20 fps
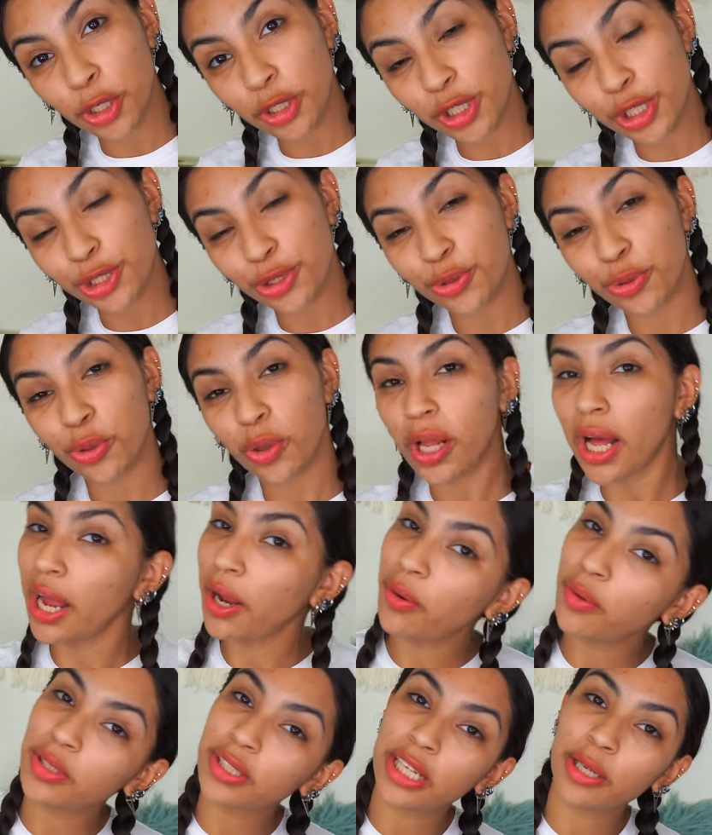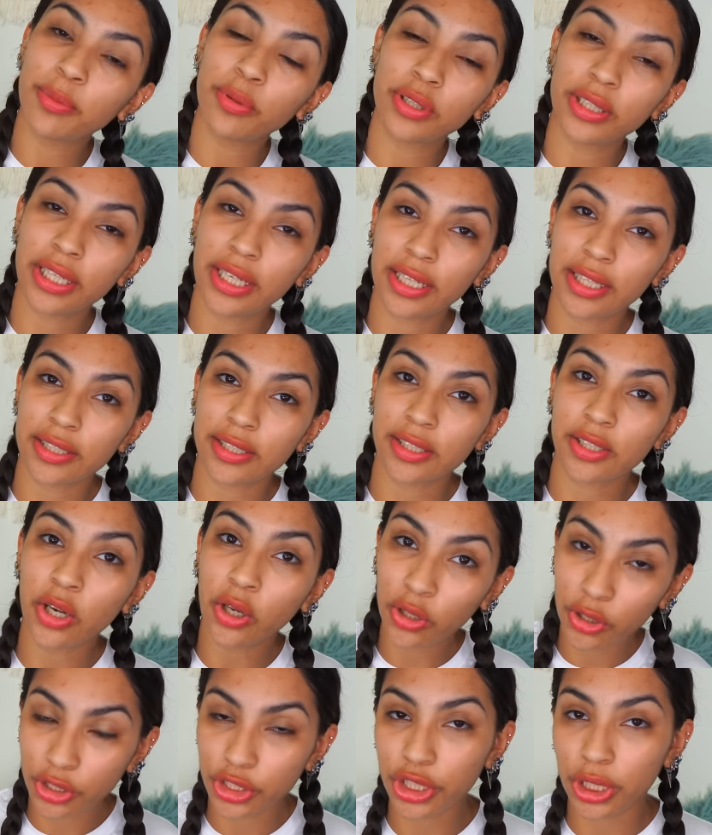nursing school, I was able to get
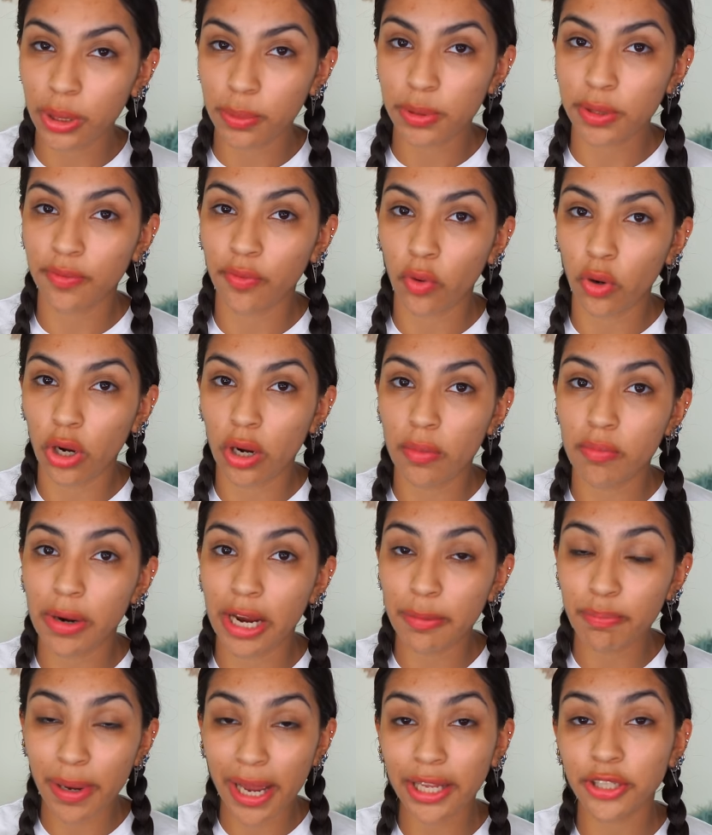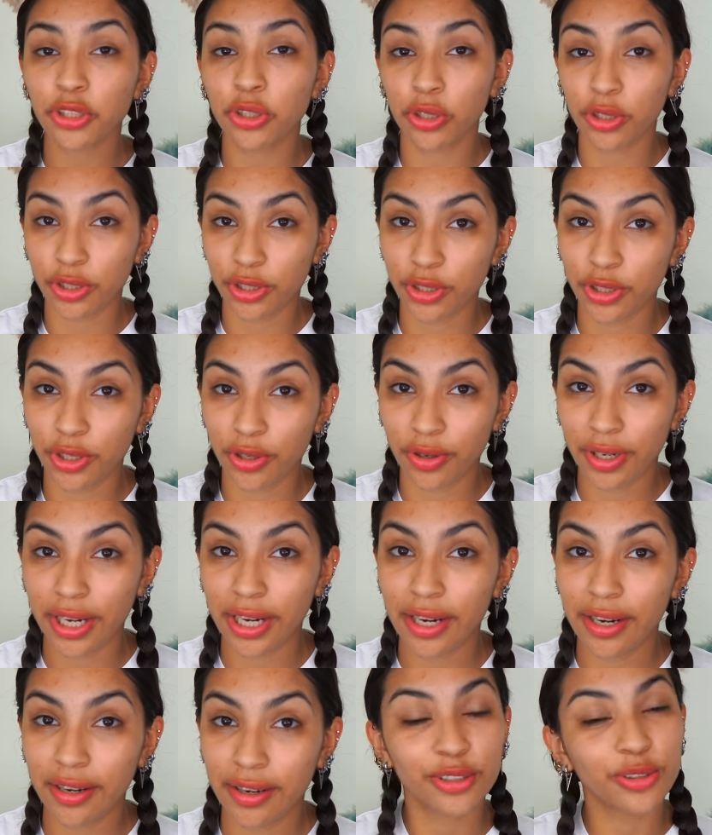scholarships for my bachelor's degree.